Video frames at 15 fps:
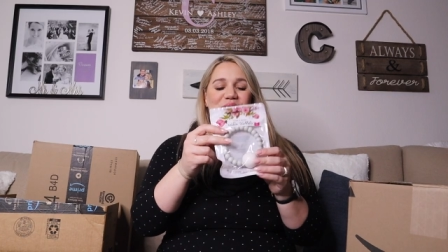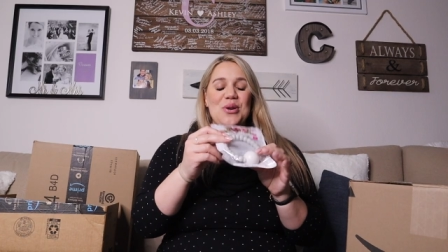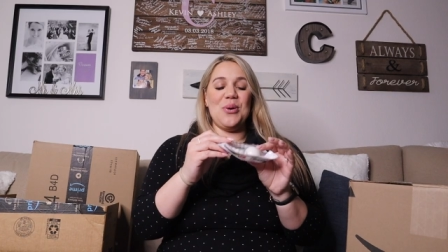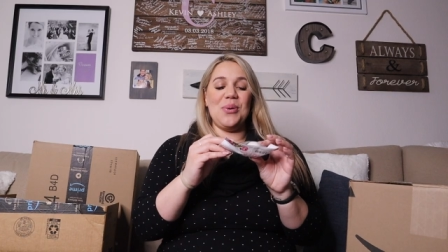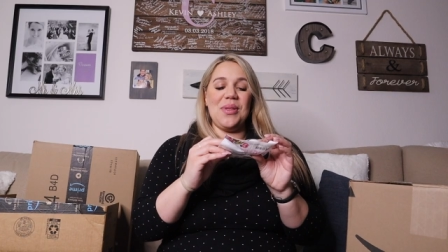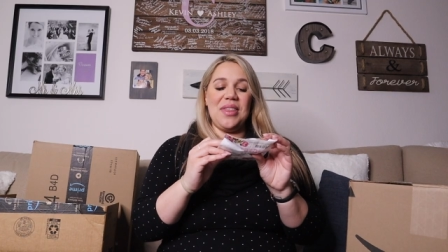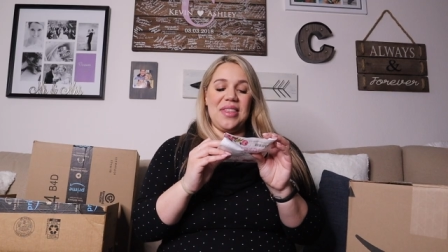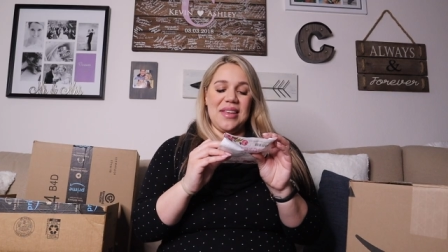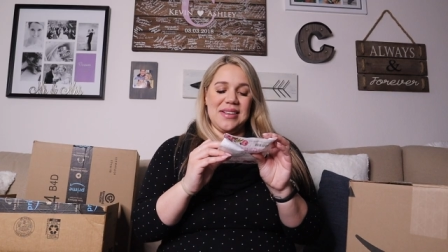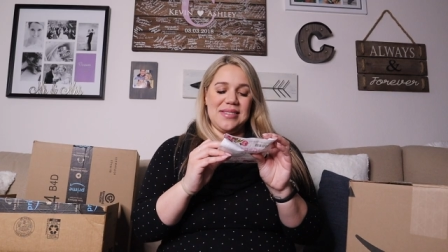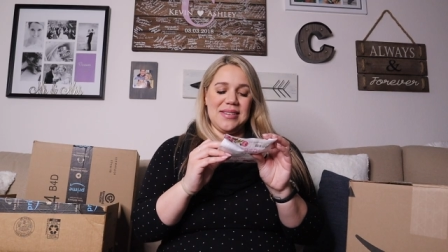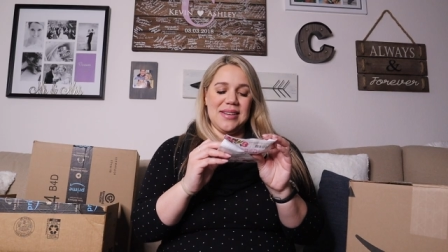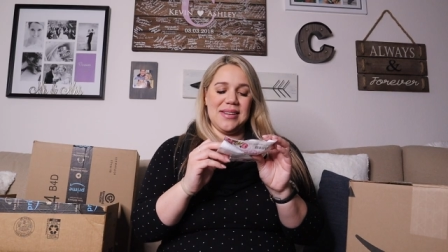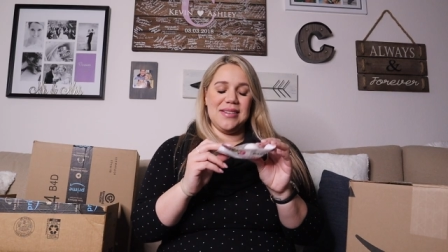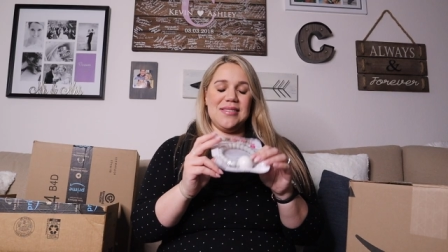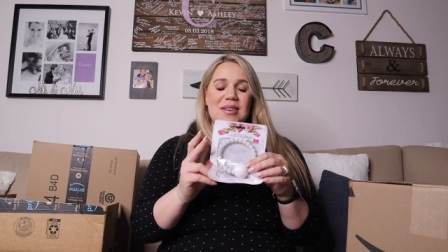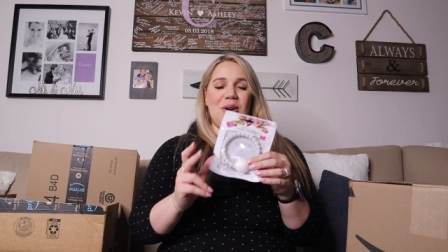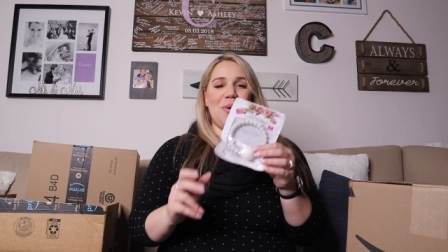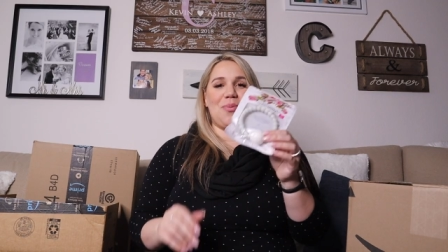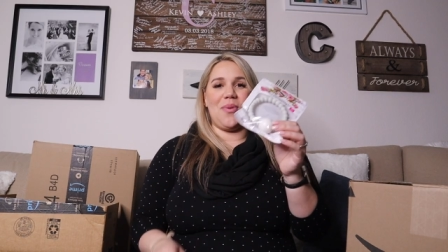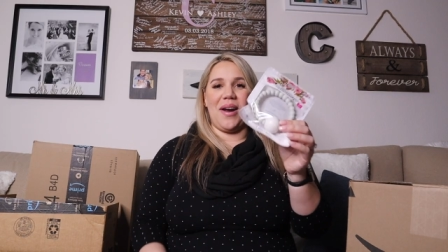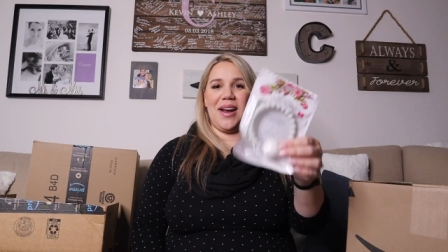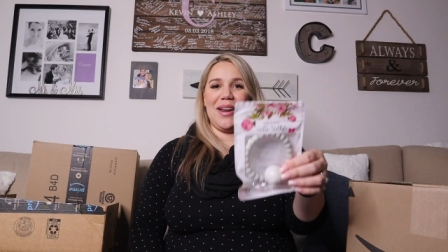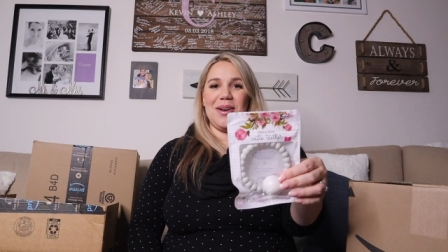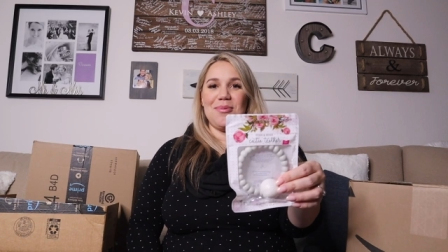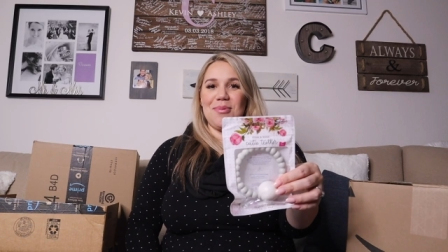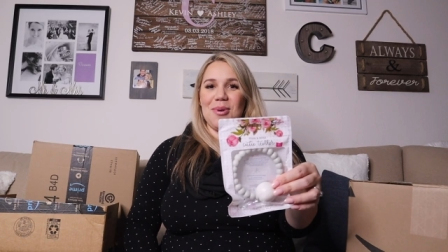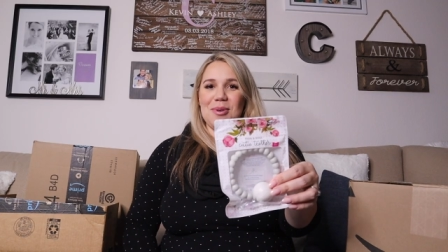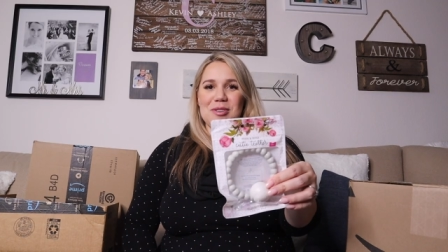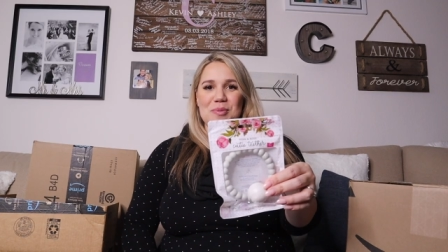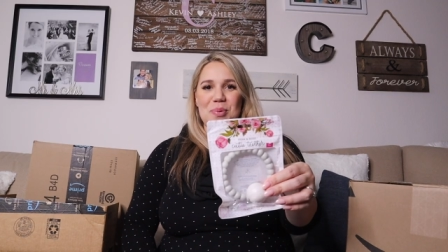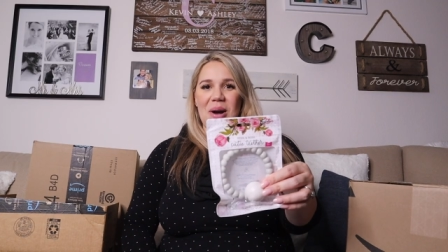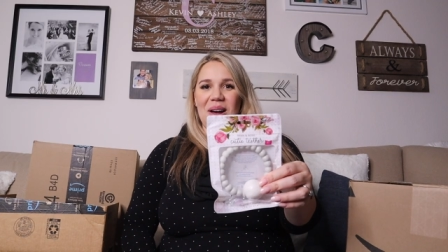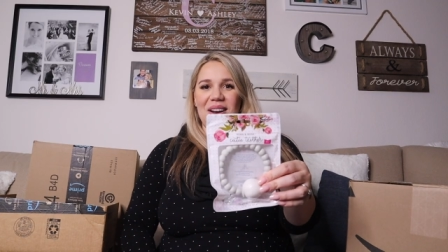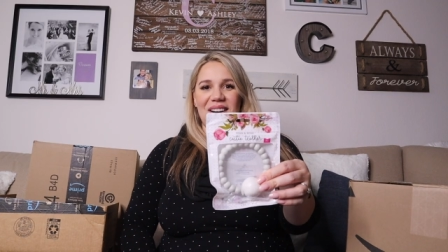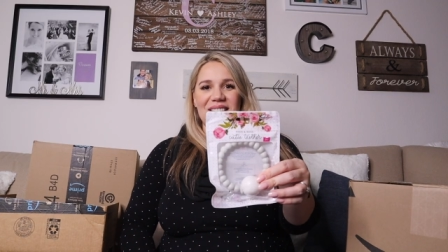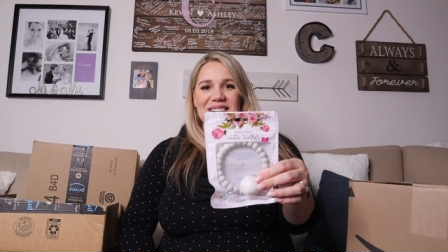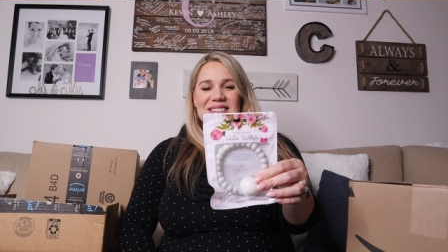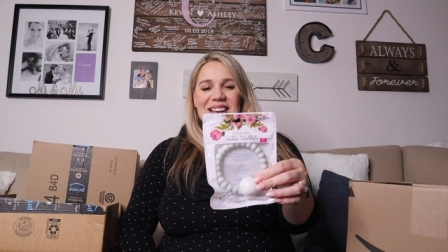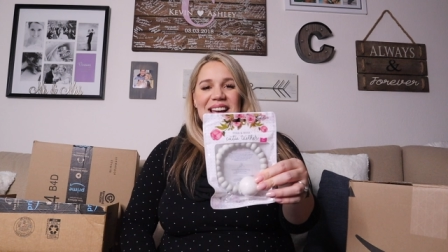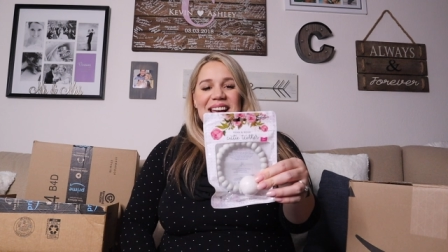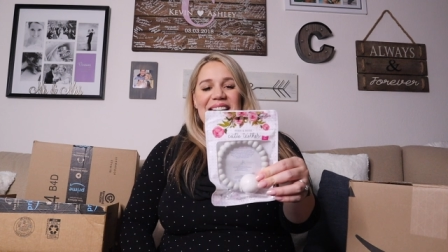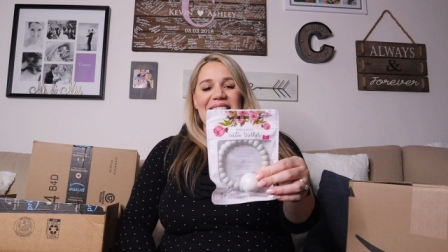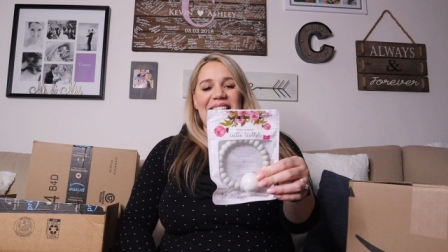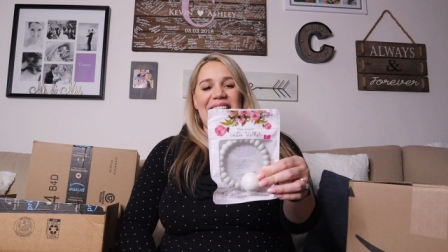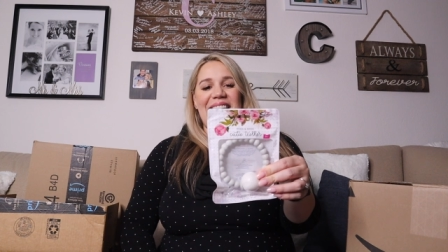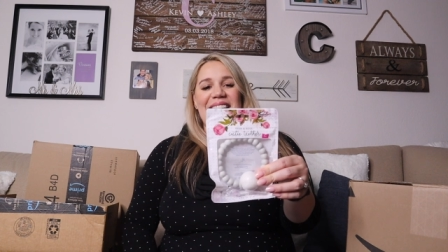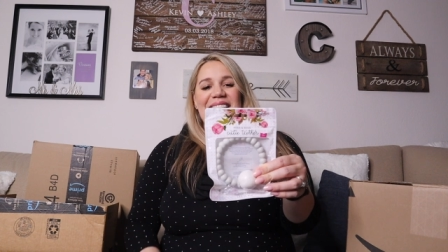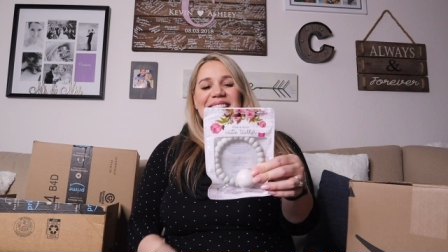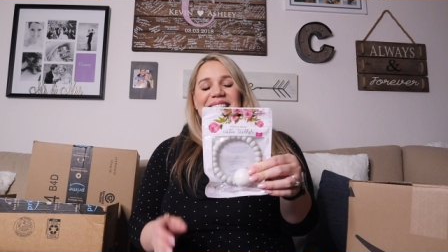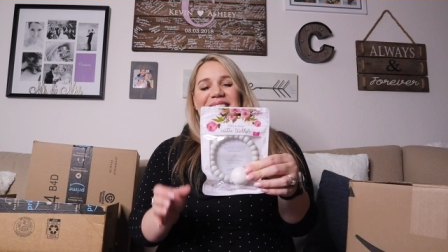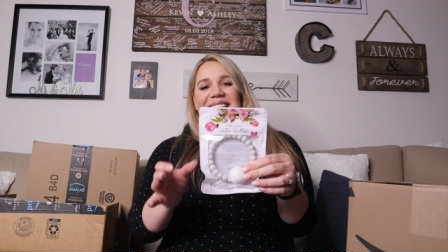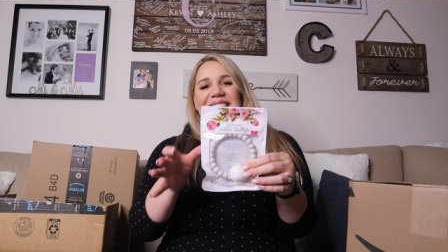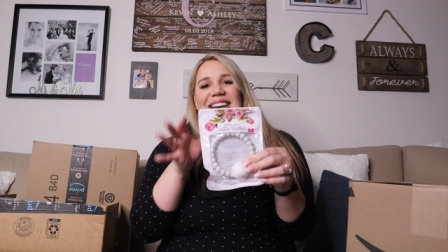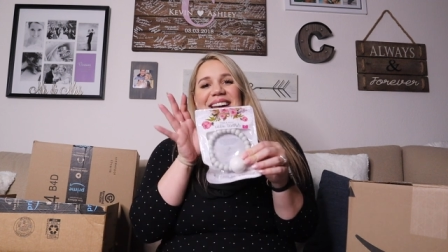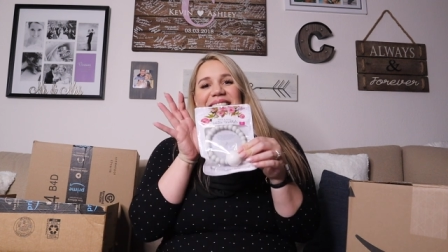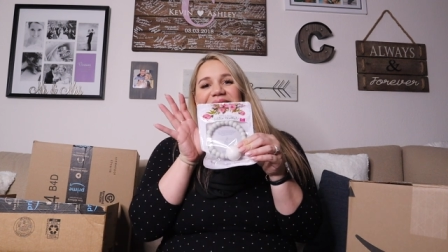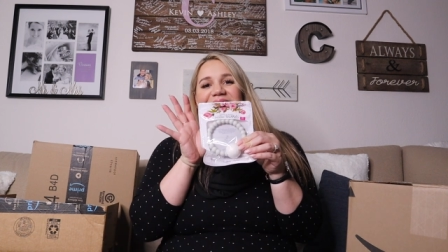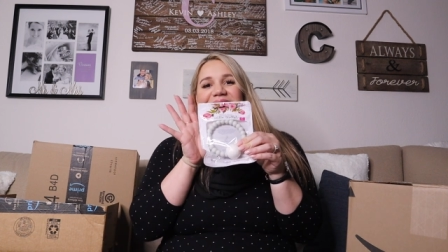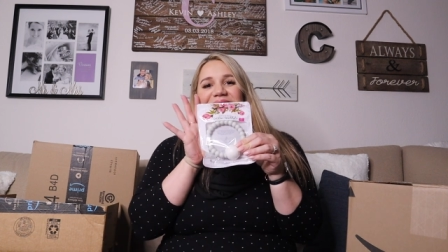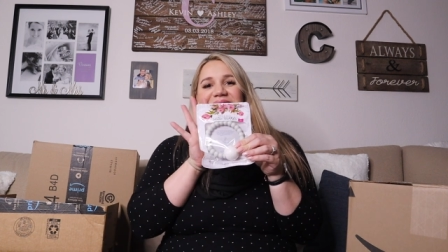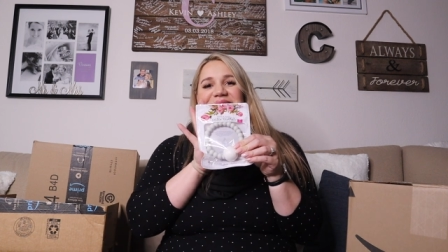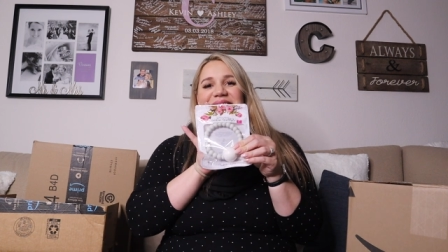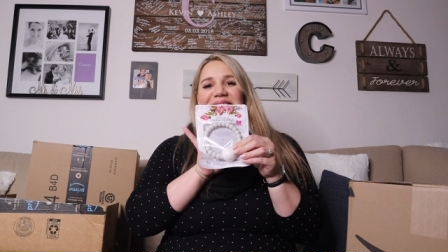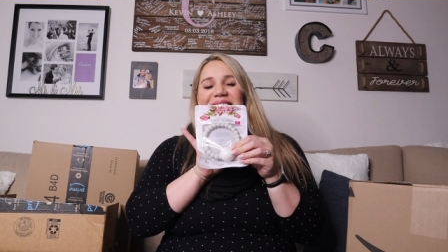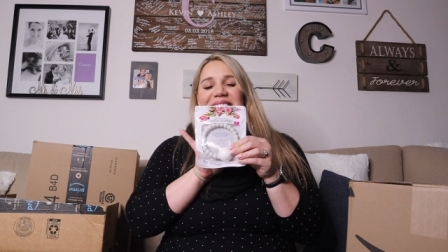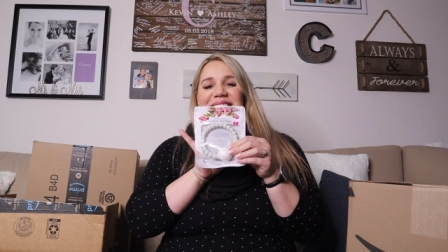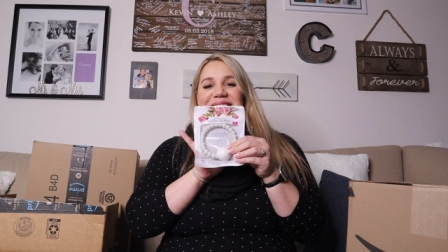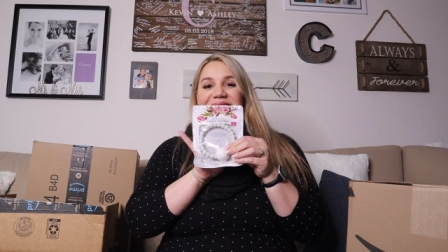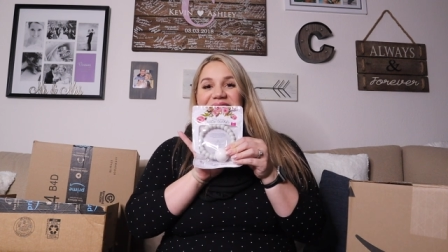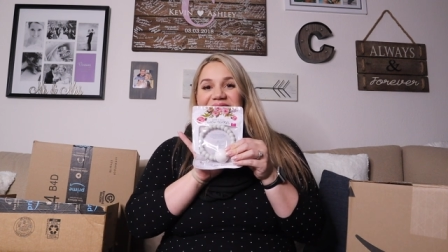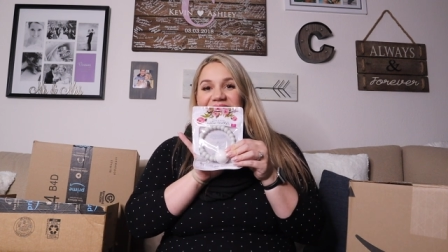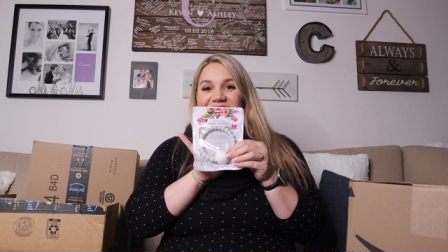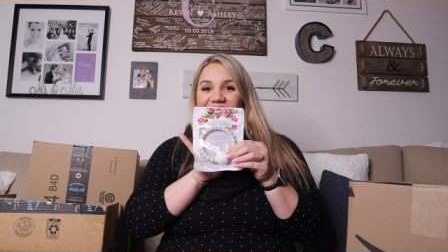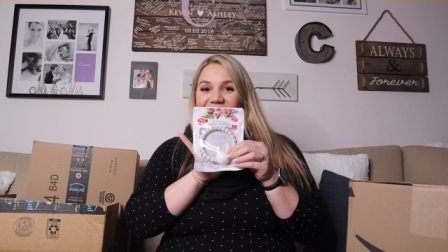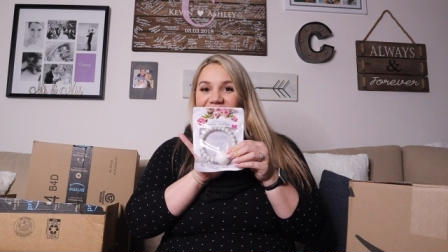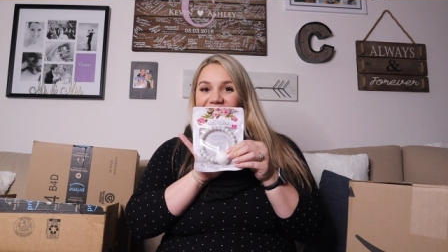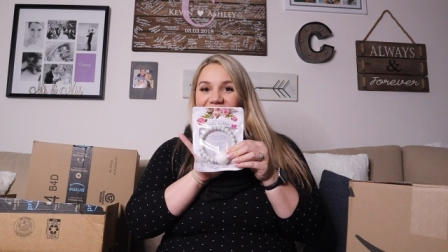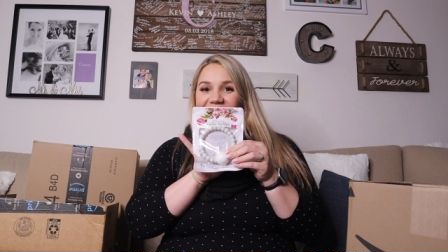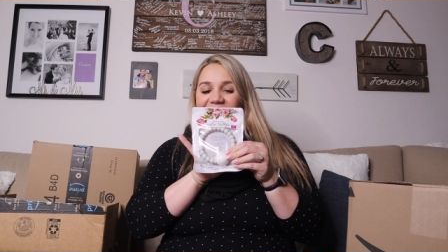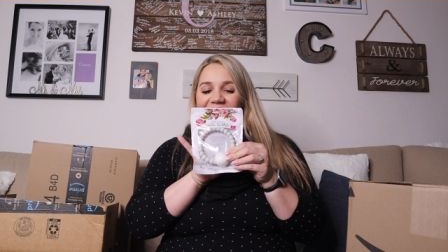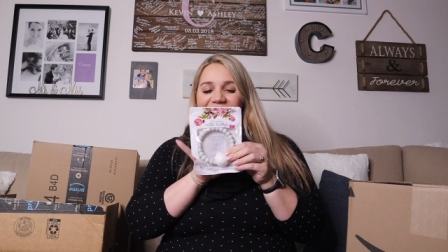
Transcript: So this is a Ryan and Rose product and it is a teether.